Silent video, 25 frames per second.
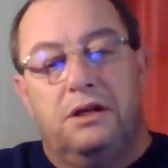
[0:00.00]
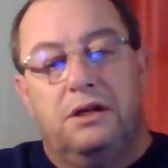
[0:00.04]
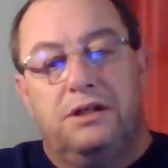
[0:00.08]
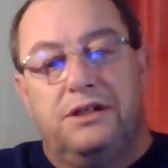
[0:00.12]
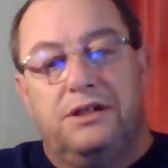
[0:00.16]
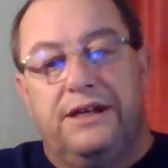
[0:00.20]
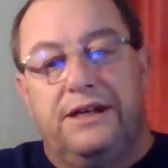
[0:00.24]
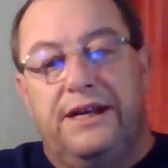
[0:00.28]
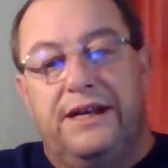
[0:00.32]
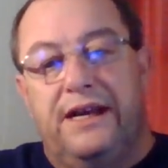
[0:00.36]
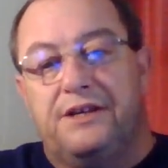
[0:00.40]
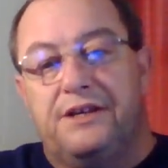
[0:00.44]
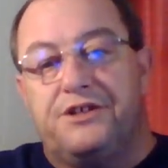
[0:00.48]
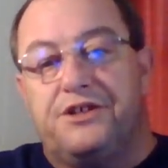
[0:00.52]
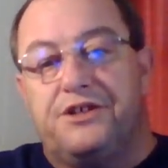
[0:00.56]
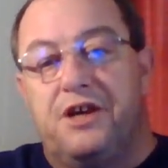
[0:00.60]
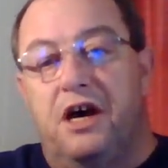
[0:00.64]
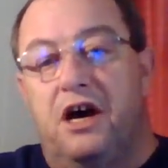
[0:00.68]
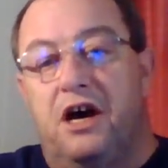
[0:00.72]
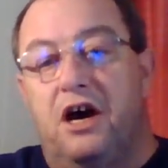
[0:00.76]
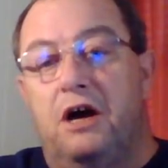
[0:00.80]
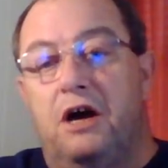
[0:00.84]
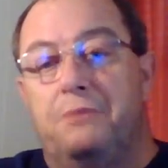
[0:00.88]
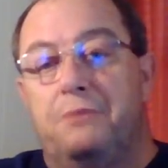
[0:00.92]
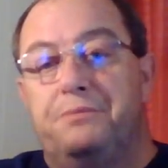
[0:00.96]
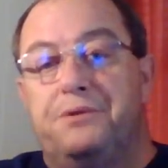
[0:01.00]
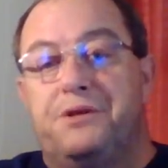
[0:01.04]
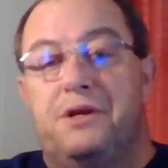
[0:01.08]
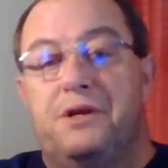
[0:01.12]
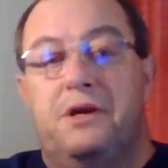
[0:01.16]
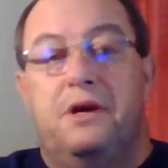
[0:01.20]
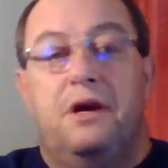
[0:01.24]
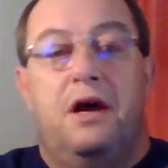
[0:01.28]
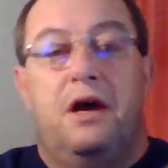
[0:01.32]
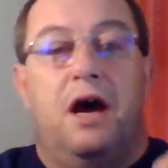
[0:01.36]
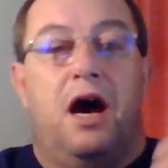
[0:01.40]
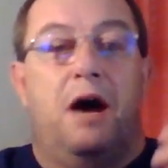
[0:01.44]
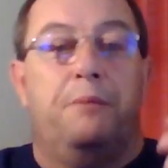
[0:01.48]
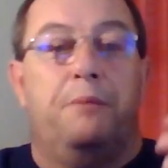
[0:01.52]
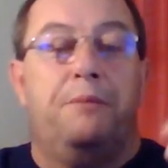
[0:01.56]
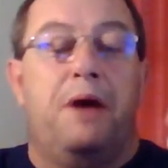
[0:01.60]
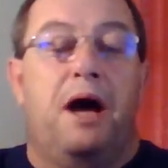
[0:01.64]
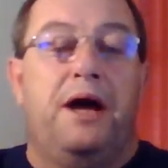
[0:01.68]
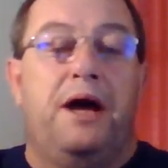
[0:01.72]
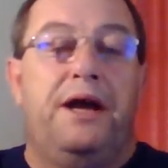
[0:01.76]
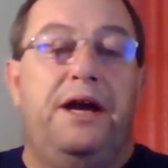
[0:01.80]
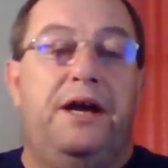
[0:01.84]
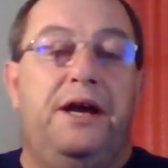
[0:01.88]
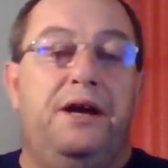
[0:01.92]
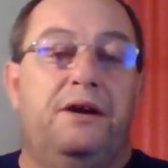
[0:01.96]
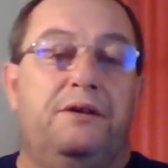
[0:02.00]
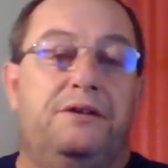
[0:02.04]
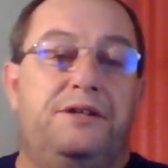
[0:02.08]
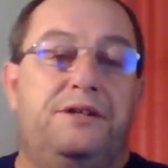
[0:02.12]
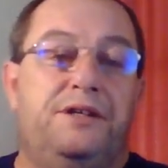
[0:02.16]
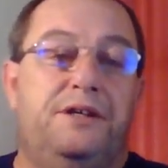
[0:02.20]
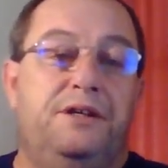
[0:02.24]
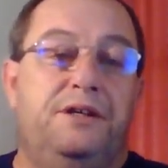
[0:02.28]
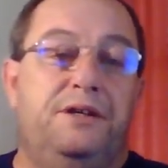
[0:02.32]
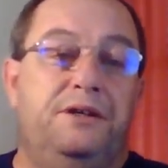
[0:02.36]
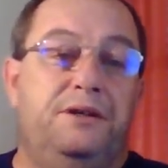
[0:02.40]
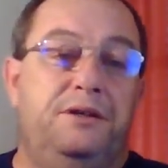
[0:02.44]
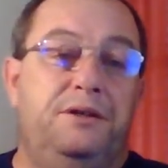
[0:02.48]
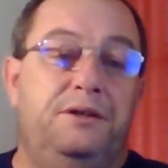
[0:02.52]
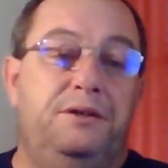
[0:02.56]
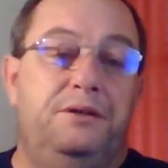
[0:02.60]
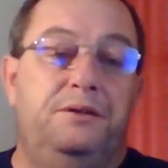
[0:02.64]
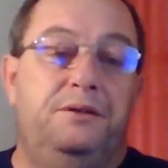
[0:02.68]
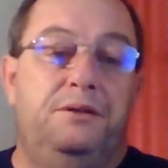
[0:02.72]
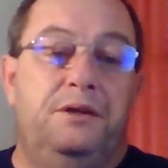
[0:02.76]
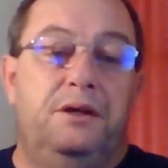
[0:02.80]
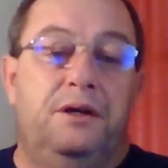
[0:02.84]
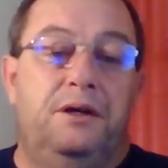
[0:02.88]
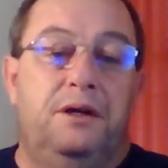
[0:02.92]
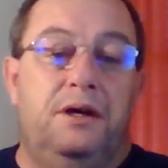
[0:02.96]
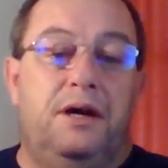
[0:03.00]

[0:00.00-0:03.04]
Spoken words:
to get subs. I'm not here to.